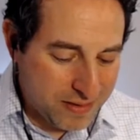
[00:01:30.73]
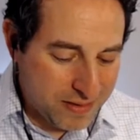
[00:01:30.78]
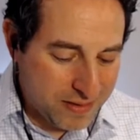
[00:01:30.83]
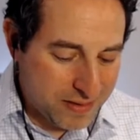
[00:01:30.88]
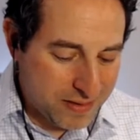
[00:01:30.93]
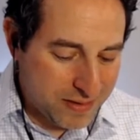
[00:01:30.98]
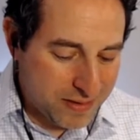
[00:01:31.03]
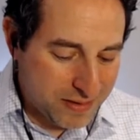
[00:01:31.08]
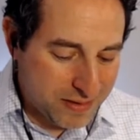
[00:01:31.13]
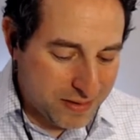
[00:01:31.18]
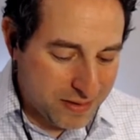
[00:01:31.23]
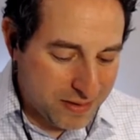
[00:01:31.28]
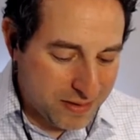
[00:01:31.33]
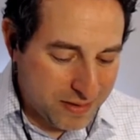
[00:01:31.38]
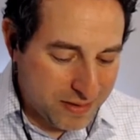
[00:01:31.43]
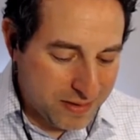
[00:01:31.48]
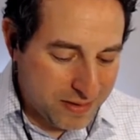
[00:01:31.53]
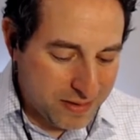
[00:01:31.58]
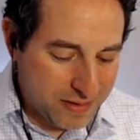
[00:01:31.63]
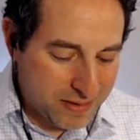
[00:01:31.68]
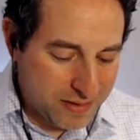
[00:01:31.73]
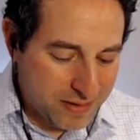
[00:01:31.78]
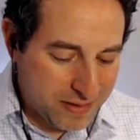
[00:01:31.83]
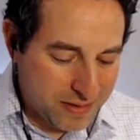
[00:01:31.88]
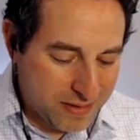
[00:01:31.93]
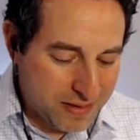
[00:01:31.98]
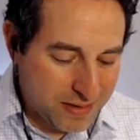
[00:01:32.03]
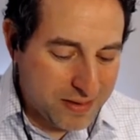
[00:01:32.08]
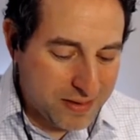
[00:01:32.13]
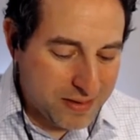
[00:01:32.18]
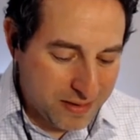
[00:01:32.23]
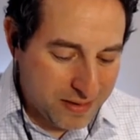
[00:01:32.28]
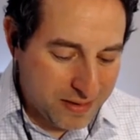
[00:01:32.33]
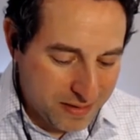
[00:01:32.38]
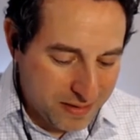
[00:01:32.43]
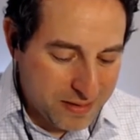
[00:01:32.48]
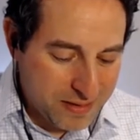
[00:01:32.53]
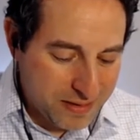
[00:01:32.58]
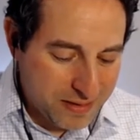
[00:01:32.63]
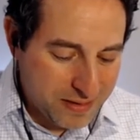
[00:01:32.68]

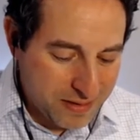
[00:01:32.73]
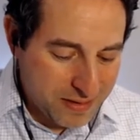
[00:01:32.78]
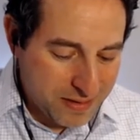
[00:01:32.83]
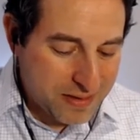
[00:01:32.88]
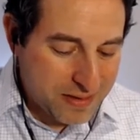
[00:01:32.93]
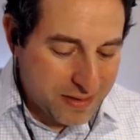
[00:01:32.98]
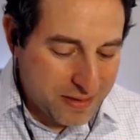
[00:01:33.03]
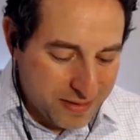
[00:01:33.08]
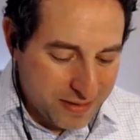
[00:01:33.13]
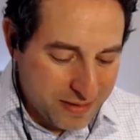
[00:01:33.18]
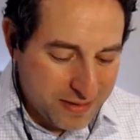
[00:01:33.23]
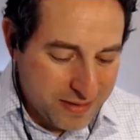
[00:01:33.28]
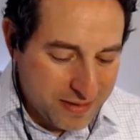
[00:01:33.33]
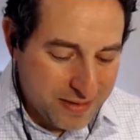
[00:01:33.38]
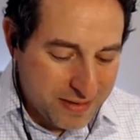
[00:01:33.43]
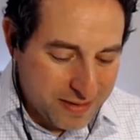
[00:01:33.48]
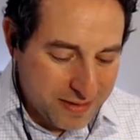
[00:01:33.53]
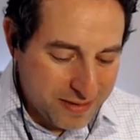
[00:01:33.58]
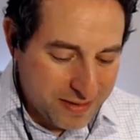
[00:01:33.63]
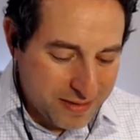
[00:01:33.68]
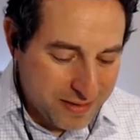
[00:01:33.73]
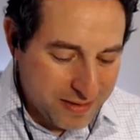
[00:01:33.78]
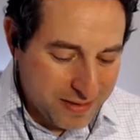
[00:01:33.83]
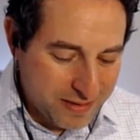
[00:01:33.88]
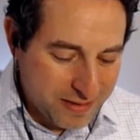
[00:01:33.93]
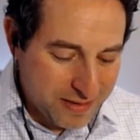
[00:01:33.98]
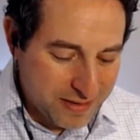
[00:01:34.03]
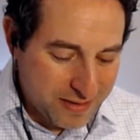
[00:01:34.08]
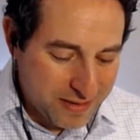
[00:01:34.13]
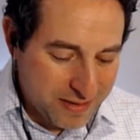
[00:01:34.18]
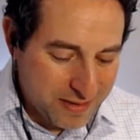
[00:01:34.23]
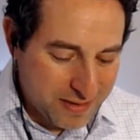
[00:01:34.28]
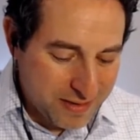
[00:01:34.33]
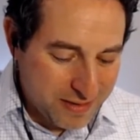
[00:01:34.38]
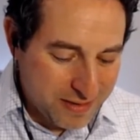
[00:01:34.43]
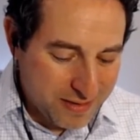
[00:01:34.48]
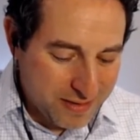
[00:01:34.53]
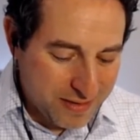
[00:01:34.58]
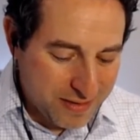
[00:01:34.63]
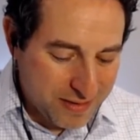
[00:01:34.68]

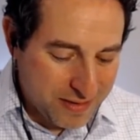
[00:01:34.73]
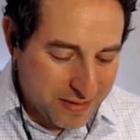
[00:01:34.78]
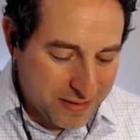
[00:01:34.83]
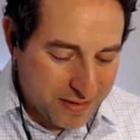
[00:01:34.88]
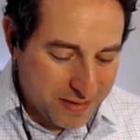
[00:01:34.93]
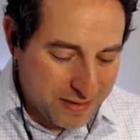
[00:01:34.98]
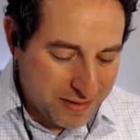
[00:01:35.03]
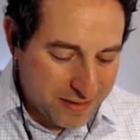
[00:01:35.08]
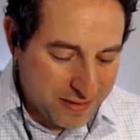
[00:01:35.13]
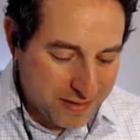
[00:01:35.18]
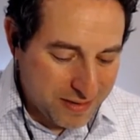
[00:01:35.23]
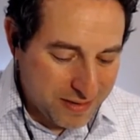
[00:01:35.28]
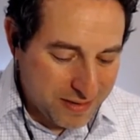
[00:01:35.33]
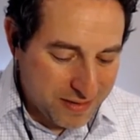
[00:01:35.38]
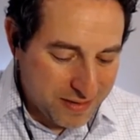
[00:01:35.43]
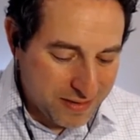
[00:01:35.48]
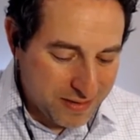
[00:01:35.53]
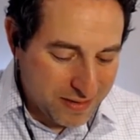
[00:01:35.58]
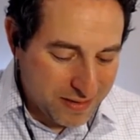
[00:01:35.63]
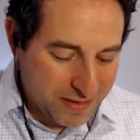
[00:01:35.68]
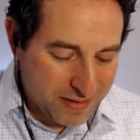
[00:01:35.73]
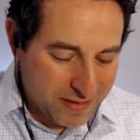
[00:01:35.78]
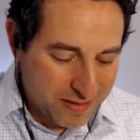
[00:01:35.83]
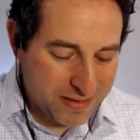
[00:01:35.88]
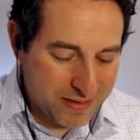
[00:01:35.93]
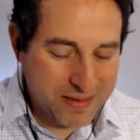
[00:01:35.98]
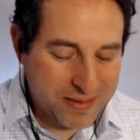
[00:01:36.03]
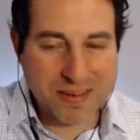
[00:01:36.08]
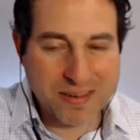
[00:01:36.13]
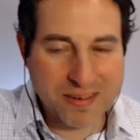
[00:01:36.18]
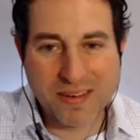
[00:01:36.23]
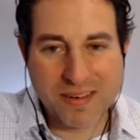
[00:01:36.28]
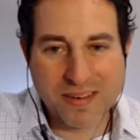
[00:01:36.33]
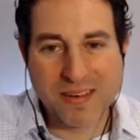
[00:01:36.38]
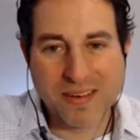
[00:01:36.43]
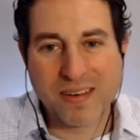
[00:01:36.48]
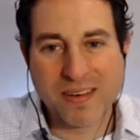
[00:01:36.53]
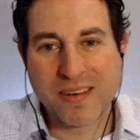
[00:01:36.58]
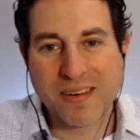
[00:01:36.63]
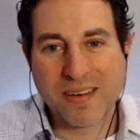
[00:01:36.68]

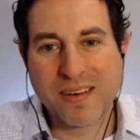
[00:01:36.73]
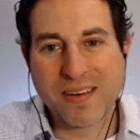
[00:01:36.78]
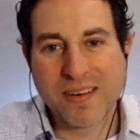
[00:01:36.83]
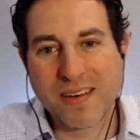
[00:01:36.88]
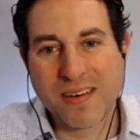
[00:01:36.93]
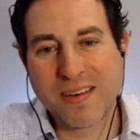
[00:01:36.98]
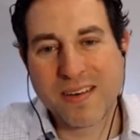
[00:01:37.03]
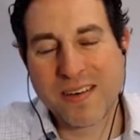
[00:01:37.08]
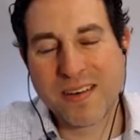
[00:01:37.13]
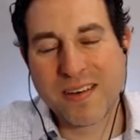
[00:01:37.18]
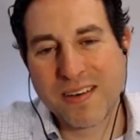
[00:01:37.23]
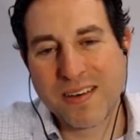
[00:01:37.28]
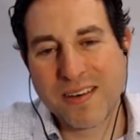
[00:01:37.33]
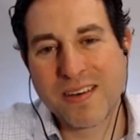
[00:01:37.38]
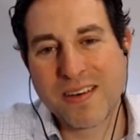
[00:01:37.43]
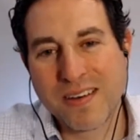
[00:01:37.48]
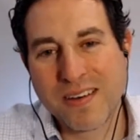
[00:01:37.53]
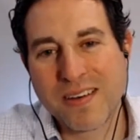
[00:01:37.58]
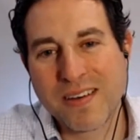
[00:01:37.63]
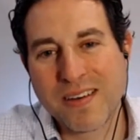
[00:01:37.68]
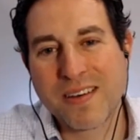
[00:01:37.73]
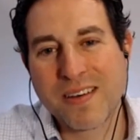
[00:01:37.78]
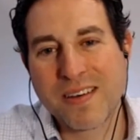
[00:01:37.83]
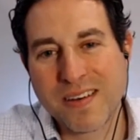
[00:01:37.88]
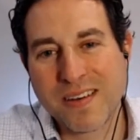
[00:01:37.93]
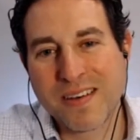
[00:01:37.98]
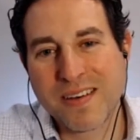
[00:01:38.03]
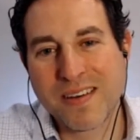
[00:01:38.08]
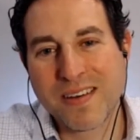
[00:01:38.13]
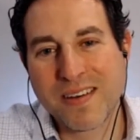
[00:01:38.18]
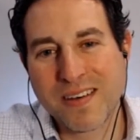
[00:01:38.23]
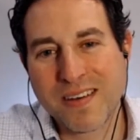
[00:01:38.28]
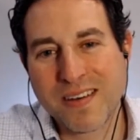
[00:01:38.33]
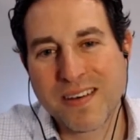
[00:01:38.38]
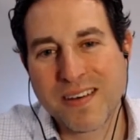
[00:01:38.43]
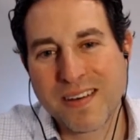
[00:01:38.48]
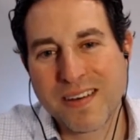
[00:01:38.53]
[no speech]